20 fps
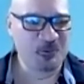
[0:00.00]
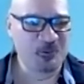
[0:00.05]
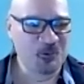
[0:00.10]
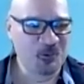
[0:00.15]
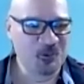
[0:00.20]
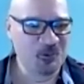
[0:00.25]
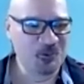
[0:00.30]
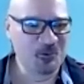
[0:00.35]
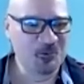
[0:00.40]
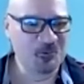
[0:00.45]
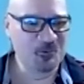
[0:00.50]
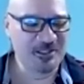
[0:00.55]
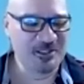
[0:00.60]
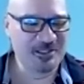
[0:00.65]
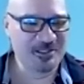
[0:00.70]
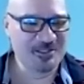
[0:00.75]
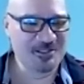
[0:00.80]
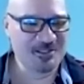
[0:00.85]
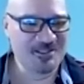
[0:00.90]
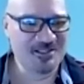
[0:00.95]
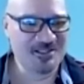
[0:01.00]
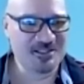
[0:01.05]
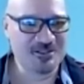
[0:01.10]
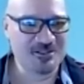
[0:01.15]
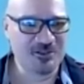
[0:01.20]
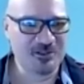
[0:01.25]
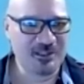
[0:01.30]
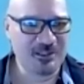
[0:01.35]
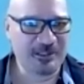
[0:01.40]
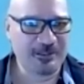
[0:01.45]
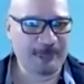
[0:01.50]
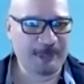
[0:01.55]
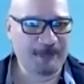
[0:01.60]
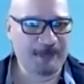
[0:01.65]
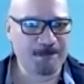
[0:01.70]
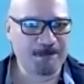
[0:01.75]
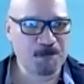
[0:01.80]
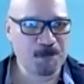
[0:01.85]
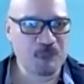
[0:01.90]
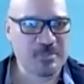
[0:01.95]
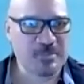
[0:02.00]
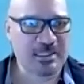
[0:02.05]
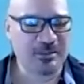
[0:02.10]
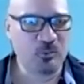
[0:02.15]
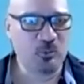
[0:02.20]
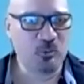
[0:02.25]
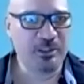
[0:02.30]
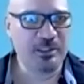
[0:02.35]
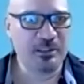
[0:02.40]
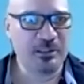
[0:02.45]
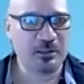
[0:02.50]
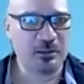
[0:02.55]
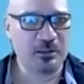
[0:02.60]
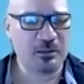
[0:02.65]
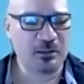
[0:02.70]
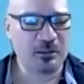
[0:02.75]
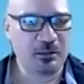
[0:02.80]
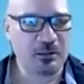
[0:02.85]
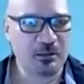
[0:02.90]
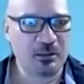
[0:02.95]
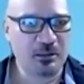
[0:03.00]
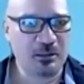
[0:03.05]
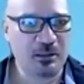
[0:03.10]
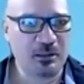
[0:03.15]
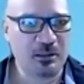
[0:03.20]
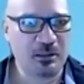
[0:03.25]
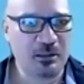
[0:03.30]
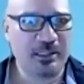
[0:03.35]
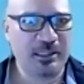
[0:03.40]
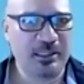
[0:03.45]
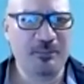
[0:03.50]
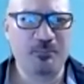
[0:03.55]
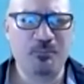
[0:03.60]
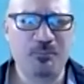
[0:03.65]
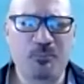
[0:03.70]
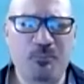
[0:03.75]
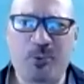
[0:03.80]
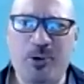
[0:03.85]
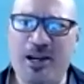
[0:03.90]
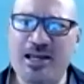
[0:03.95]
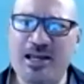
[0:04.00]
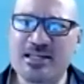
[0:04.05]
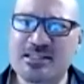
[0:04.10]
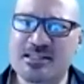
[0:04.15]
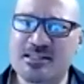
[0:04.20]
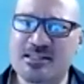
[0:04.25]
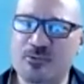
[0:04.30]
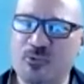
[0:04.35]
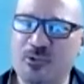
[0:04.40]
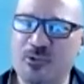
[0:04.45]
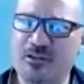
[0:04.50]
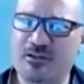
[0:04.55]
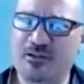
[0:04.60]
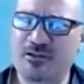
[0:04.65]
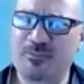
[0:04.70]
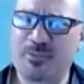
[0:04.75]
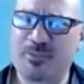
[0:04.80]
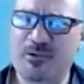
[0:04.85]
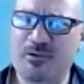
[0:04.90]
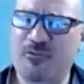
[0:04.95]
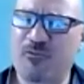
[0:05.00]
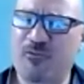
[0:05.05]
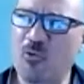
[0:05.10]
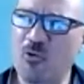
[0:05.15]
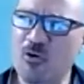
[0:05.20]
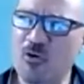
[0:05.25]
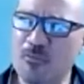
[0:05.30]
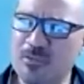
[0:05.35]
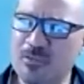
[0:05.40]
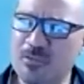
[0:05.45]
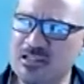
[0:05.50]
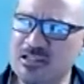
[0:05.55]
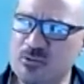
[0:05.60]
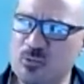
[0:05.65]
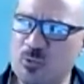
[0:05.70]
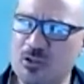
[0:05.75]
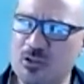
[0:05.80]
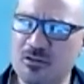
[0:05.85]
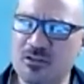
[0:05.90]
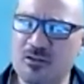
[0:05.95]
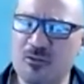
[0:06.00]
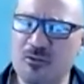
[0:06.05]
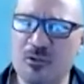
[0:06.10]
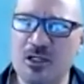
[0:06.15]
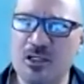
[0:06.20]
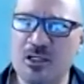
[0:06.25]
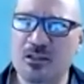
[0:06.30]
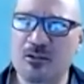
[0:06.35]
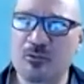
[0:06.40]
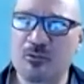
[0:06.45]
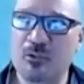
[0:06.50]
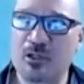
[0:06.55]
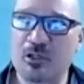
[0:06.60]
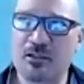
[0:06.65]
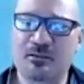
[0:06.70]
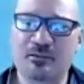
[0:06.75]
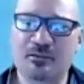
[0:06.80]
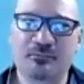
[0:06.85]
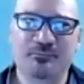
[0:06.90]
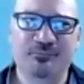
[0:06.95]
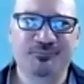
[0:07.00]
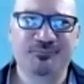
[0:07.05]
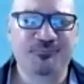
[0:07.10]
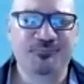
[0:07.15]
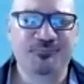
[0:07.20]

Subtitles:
you know what? It's not like we are impressed with their performance. Well,